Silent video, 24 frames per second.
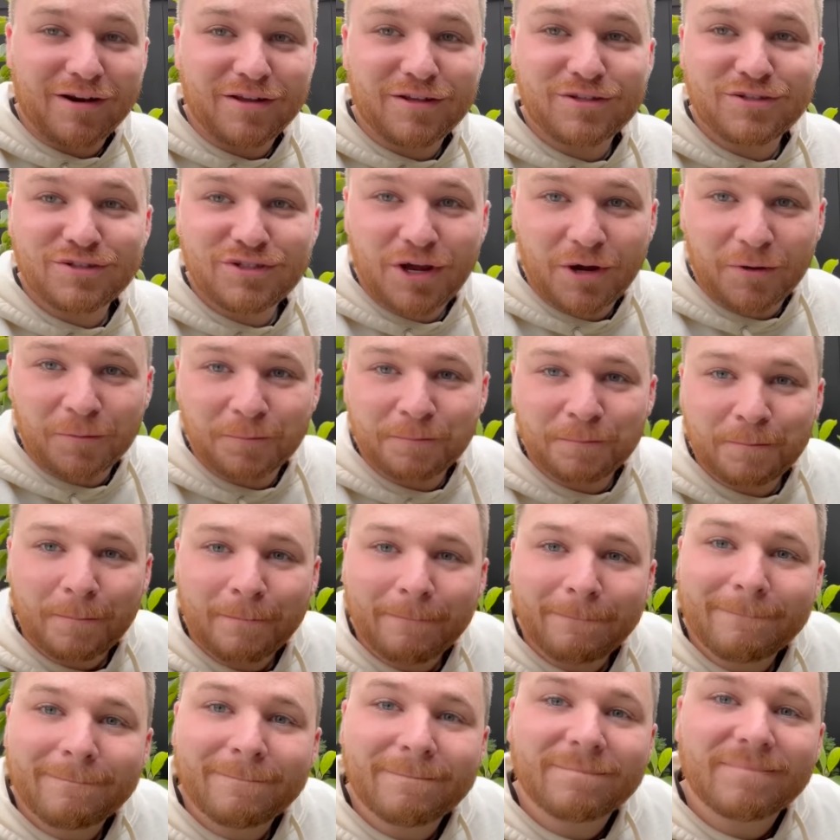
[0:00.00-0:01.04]
So
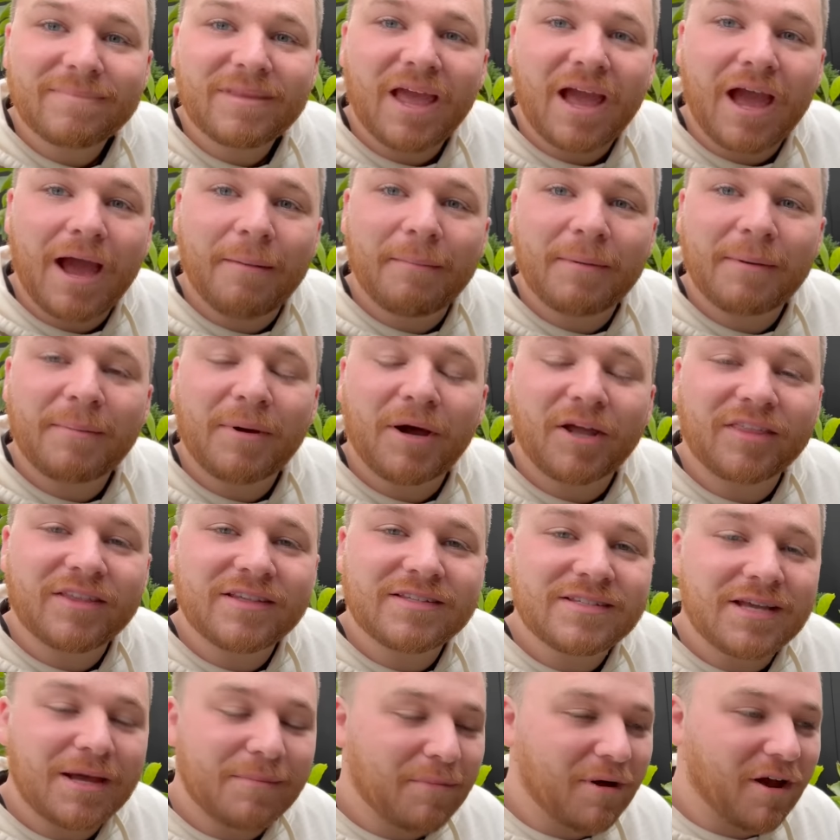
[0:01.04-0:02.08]
I'm gonna pop this
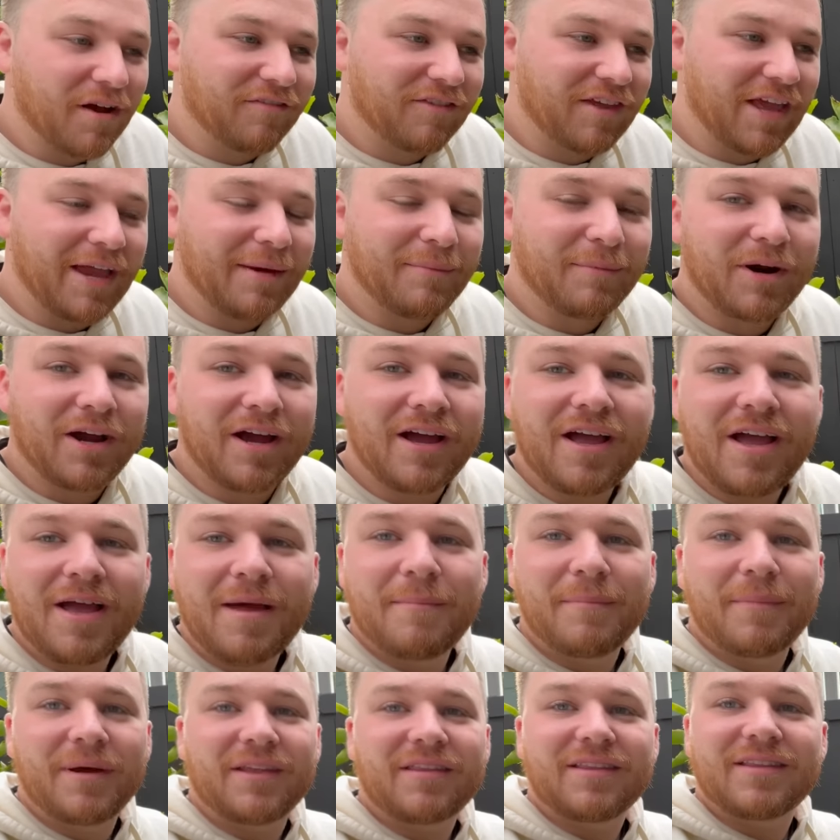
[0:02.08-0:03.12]
up off camera,
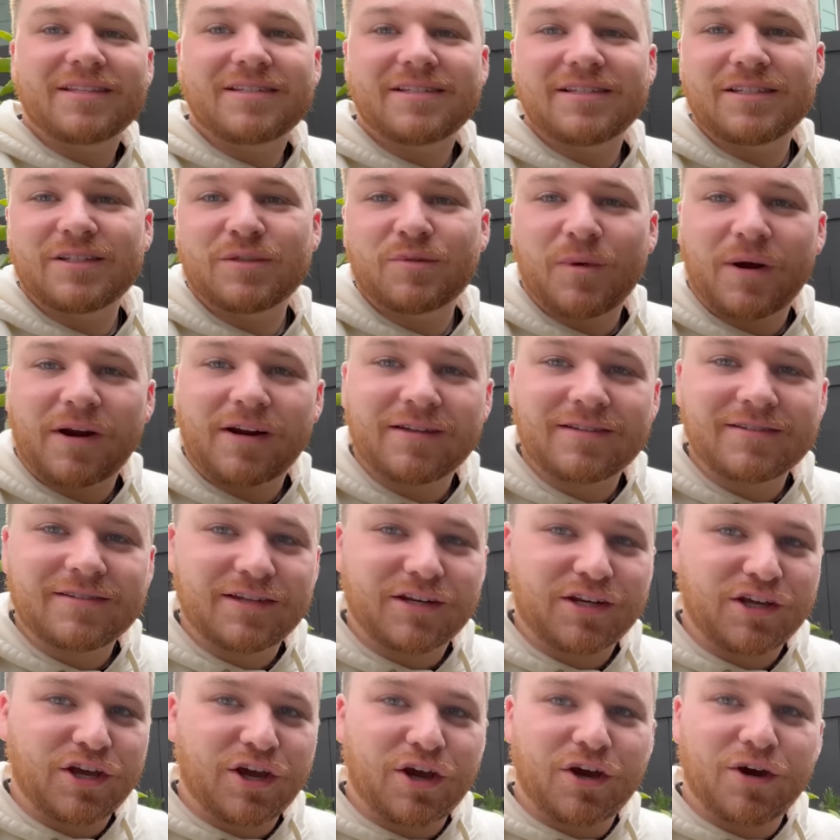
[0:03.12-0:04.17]
but this is where it's gonna
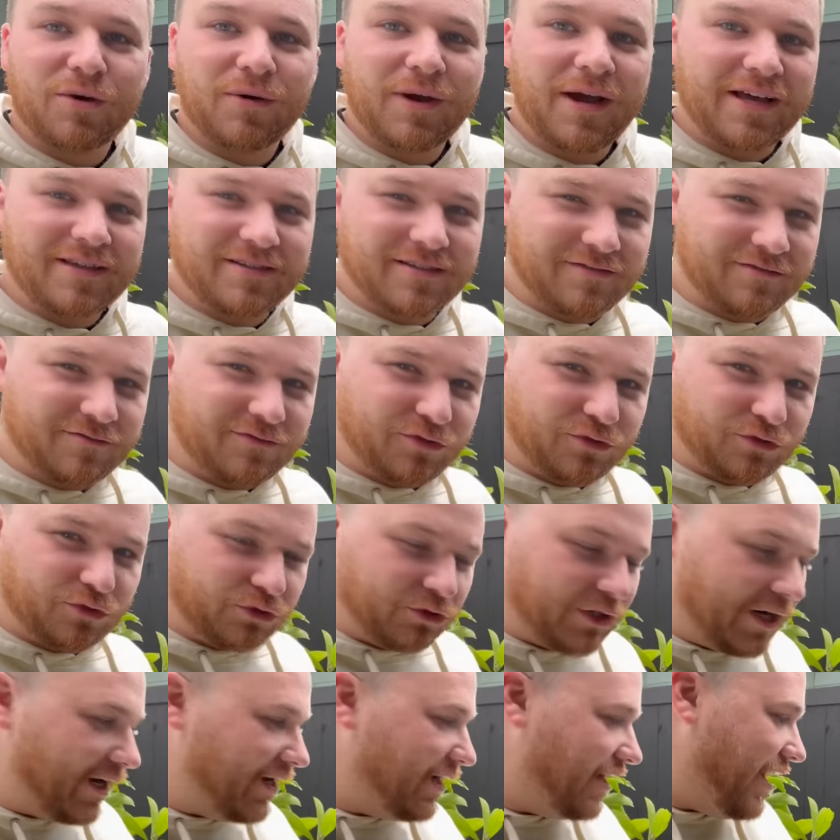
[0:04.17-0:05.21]
go as of
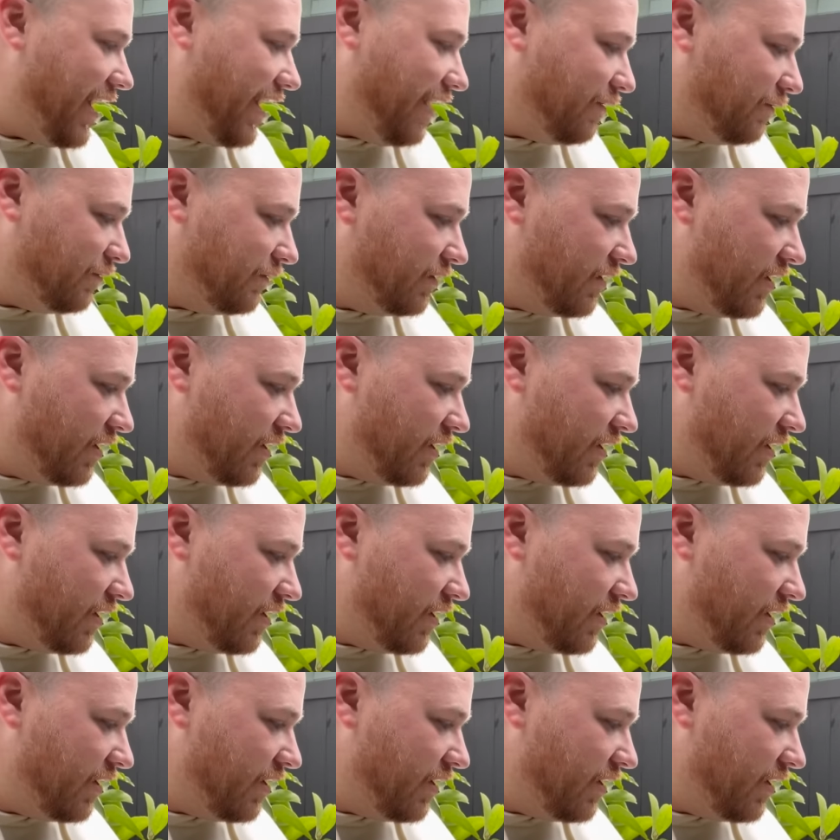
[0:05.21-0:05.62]
right now.